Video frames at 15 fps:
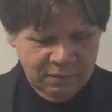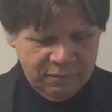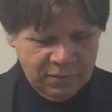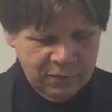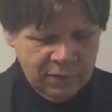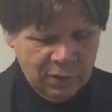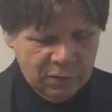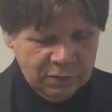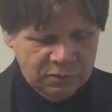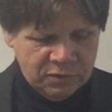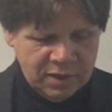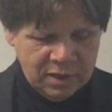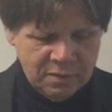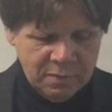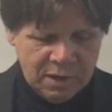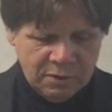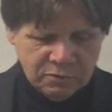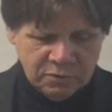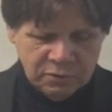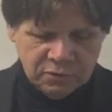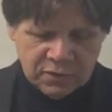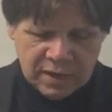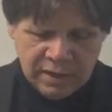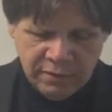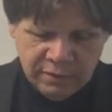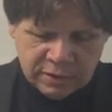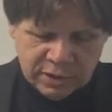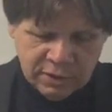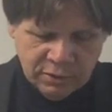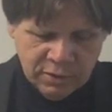For the Lord said to Moses, Say to the
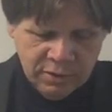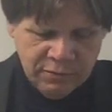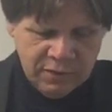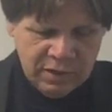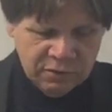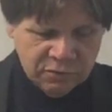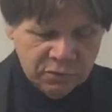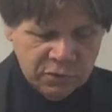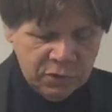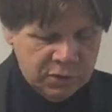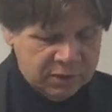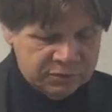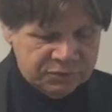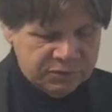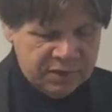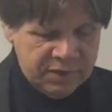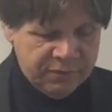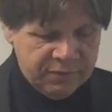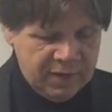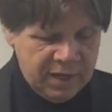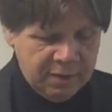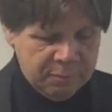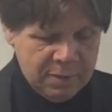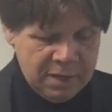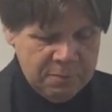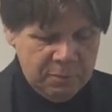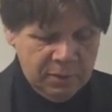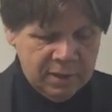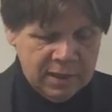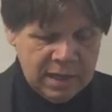children of Israel, You're a stiff necked people,